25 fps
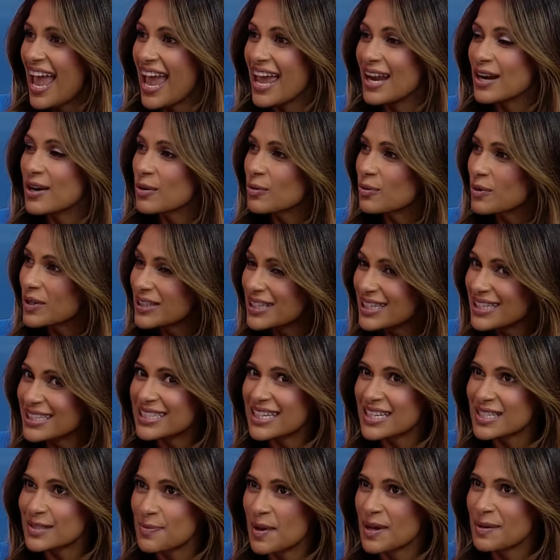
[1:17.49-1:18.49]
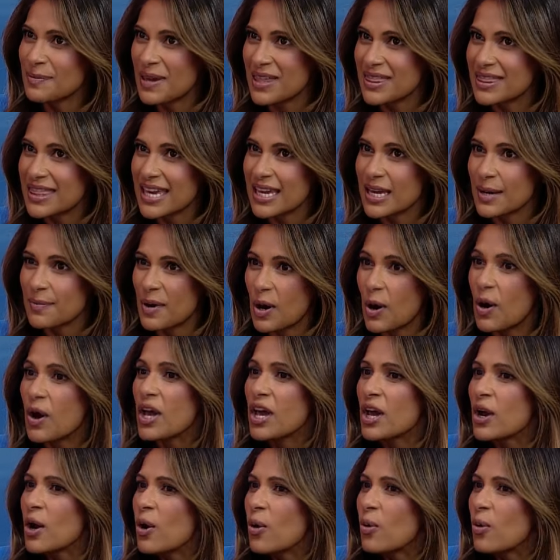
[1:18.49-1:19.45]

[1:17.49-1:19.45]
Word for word: And it really does make me think about,